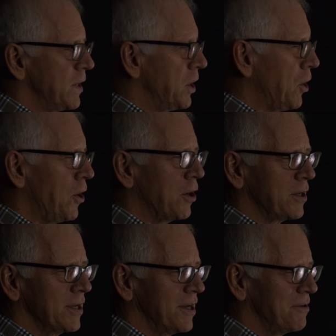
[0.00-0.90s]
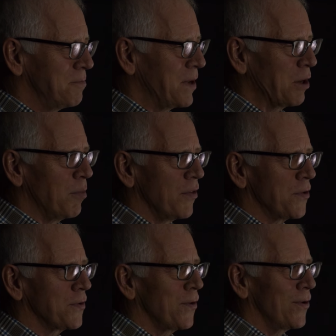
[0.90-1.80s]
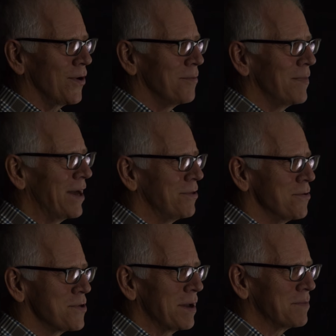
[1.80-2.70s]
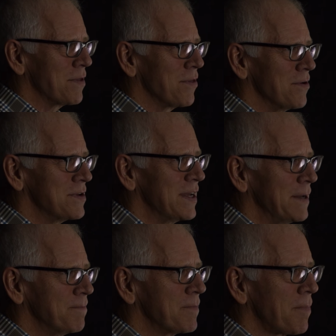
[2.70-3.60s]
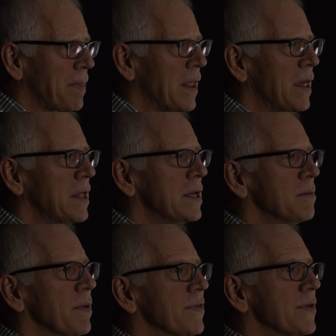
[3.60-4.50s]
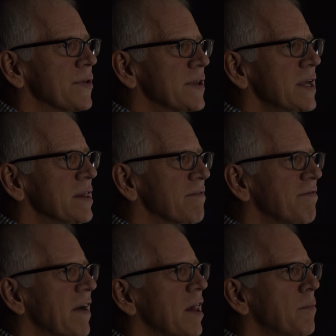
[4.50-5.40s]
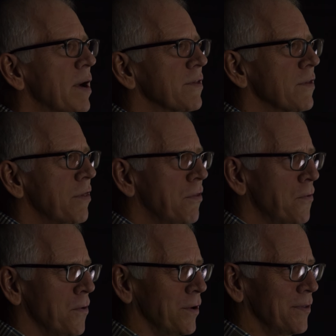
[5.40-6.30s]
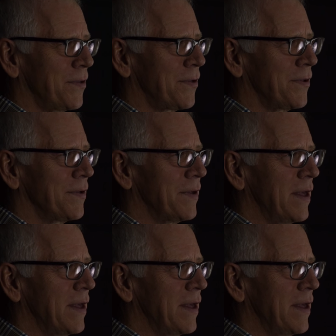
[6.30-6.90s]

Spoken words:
reading along Parable of the Sower, Matthew chapter 13, but the seed that fell among the thorns